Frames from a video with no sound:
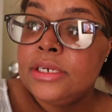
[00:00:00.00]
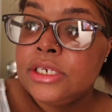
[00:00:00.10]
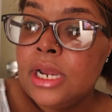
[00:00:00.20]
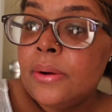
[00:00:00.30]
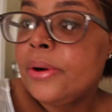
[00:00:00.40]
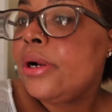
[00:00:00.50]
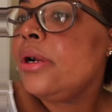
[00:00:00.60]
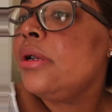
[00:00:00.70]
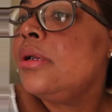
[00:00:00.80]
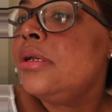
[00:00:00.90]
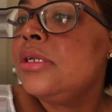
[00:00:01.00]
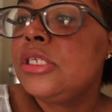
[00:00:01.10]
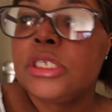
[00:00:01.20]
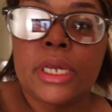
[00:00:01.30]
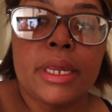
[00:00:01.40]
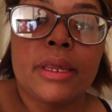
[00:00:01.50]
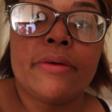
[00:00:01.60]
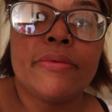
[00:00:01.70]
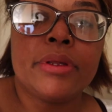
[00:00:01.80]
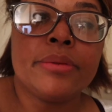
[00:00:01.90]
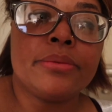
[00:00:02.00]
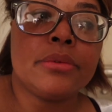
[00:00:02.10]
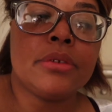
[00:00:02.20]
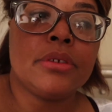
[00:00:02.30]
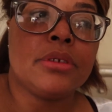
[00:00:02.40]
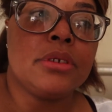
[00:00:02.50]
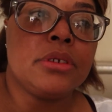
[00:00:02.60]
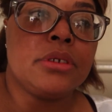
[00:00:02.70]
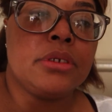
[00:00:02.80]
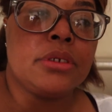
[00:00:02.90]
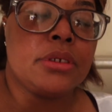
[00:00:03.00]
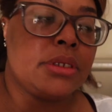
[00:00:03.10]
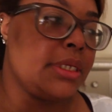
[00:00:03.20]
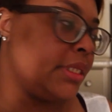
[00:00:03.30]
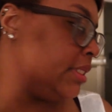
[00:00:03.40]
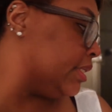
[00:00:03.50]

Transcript: a shower, shave, get this